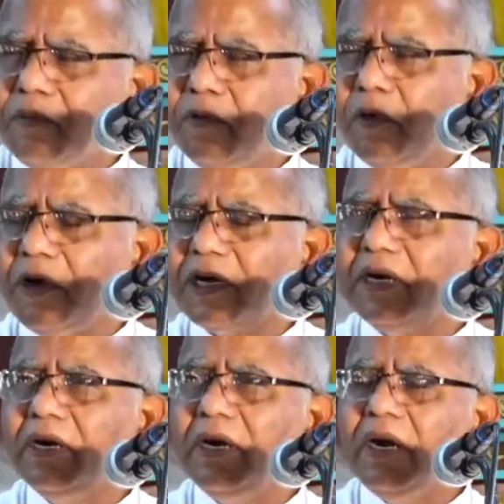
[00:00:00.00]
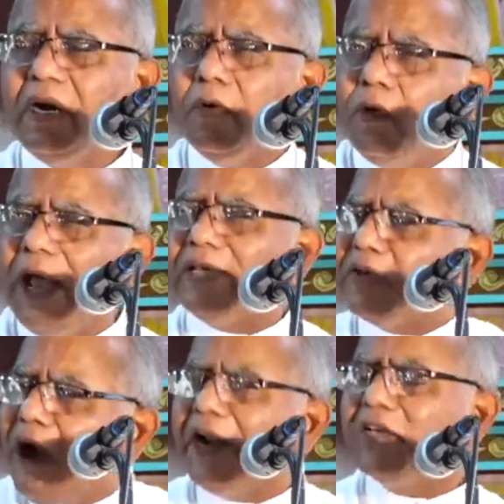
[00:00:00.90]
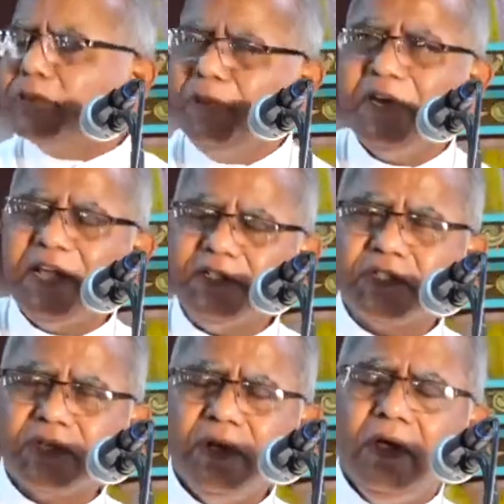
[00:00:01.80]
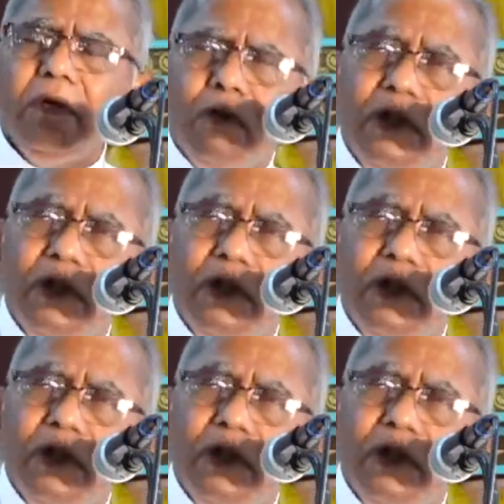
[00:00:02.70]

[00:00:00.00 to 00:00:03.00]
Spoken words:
poor, who has God experience, who